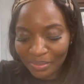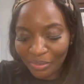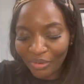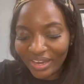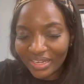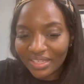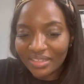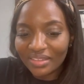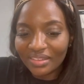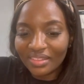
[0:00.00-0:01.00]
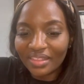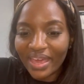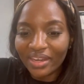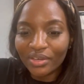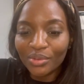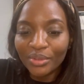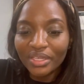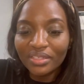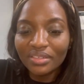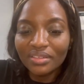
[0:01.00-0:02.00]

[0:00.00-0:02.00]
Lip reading: Pretty. That'll do it.